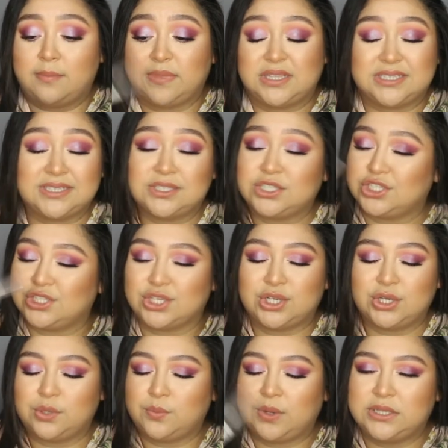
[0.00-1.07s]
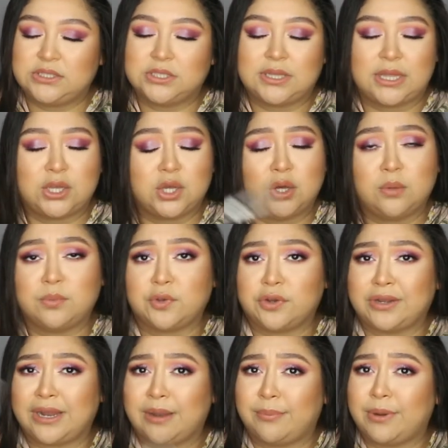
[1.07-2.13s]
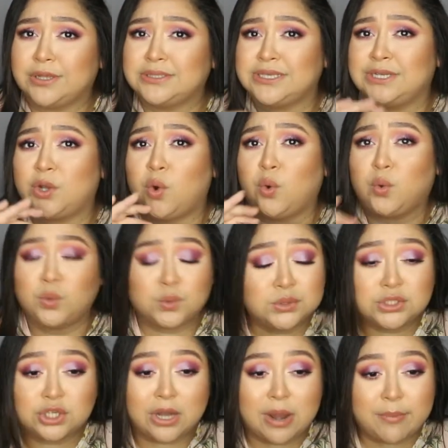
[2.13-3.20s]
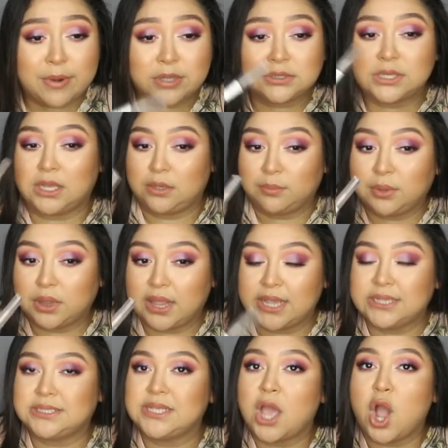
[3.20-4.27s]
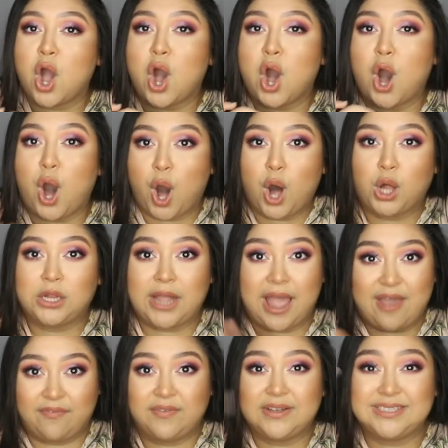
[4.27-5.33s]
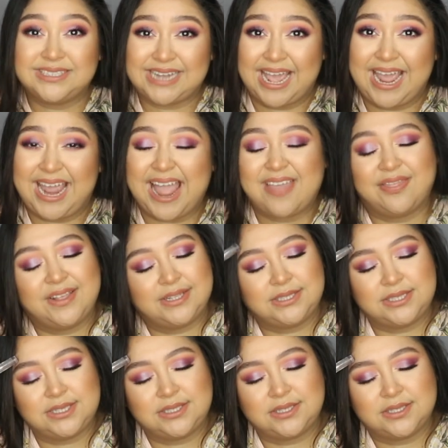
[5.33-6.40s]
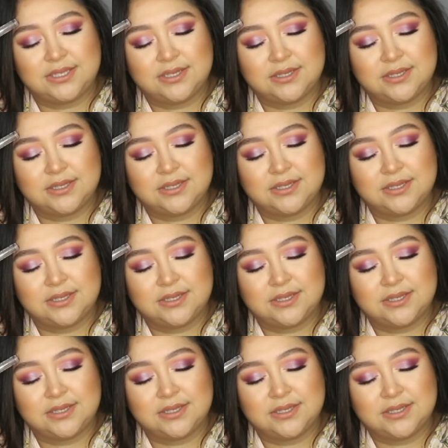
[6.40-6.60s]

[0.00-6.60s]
This is just a good one to like comb through your eyebrows. It holds your eyebrows in place all effing day, and this is